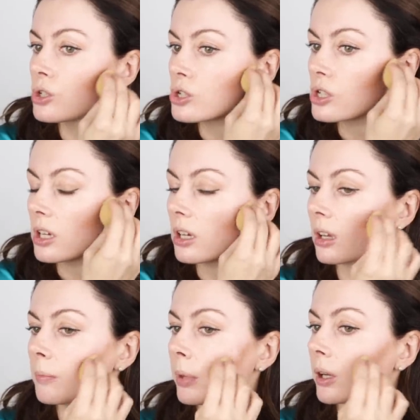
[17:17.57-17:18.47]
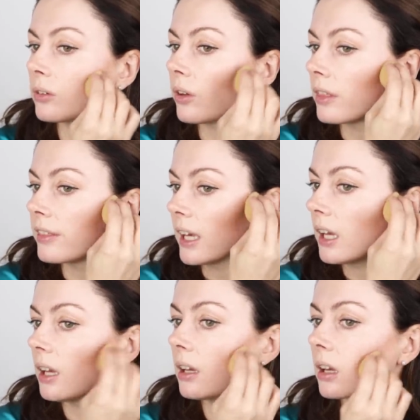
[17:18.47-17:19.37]
cheekbone
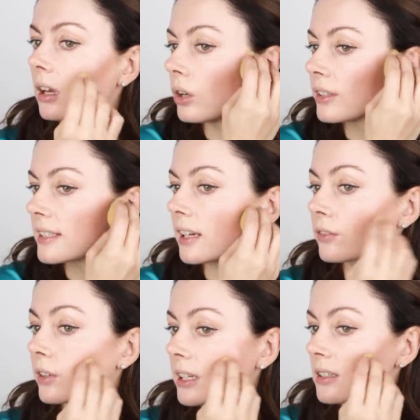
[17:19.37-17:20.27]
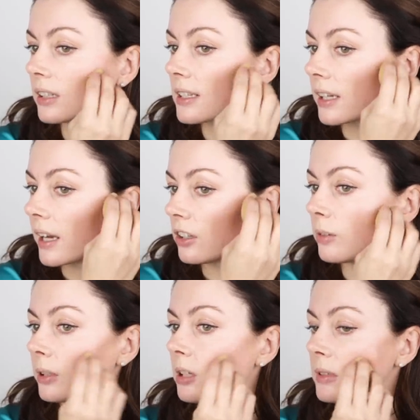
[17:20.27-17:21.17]
thing. Honestly, I really do need to get a
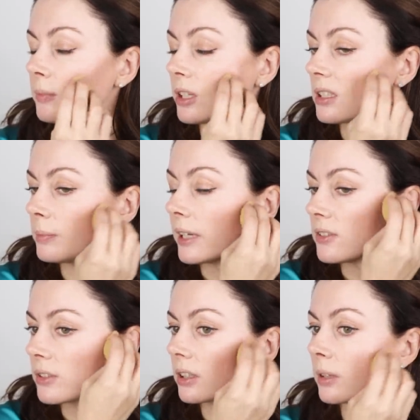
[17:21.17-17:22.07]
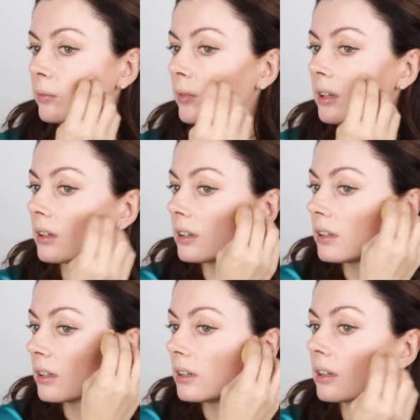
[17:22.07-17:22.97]
new Beauty Blender. I'm
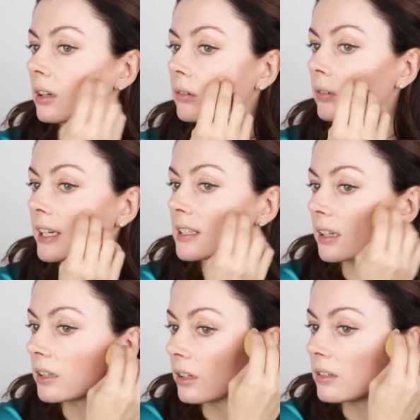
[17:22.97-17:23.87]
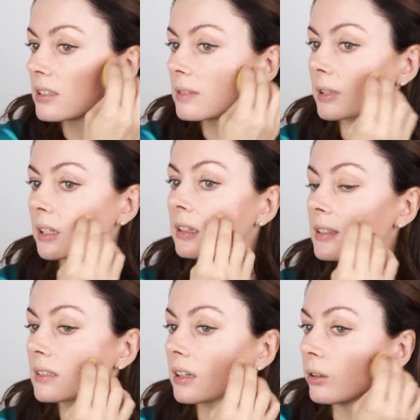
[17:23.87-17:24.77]
writing a note to
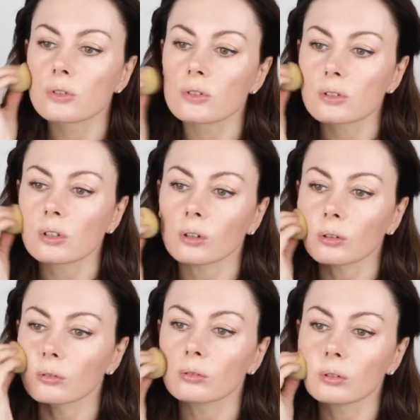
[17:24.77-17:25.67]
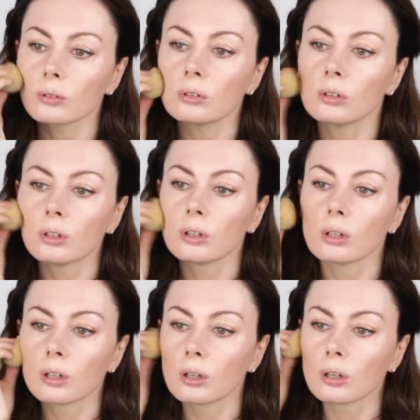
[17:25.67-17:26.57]
myself.
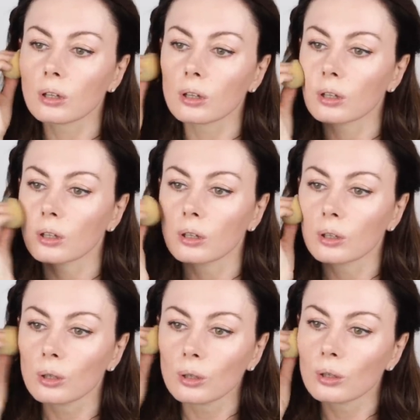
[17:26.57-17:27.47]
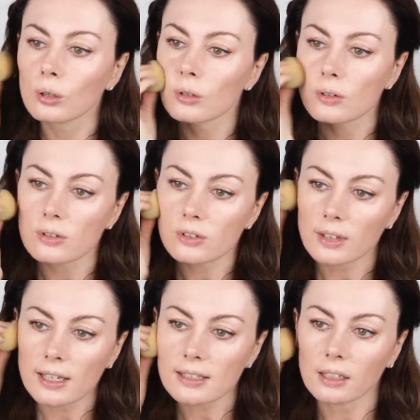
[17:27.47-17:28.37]
So
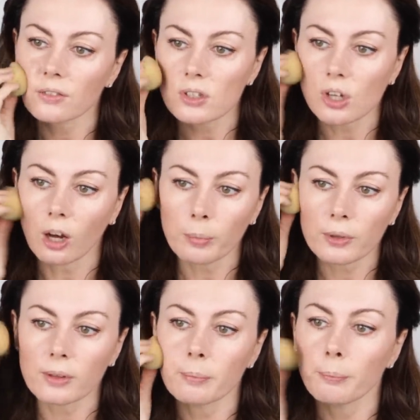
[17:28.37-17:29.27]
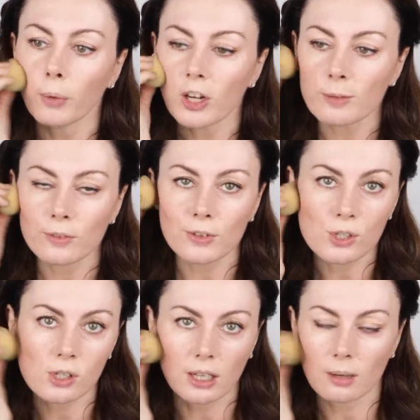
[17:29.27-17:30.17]
that's kind of the top and the bottom of the
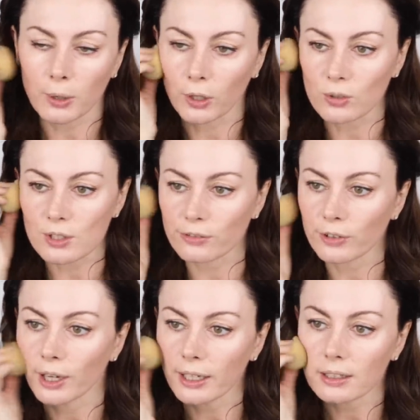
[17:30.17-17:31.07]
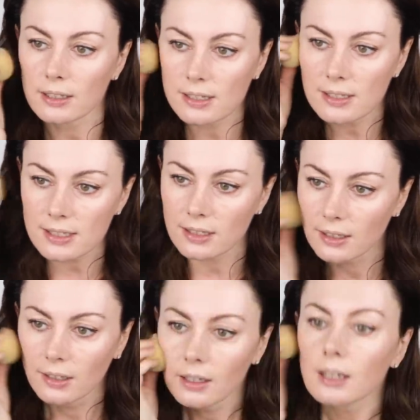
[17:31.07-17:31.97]
cheekbone defined.
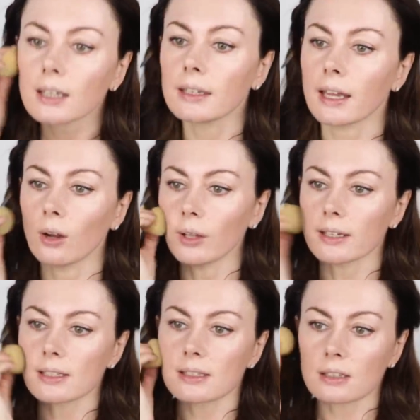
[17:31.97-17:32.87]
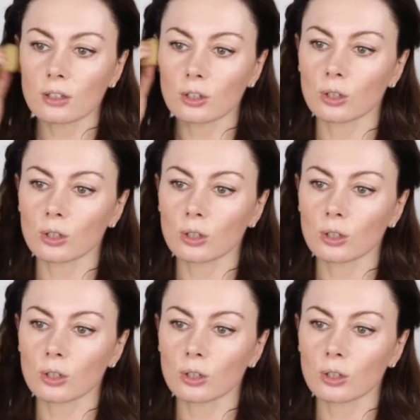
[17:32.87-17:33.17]
Now let's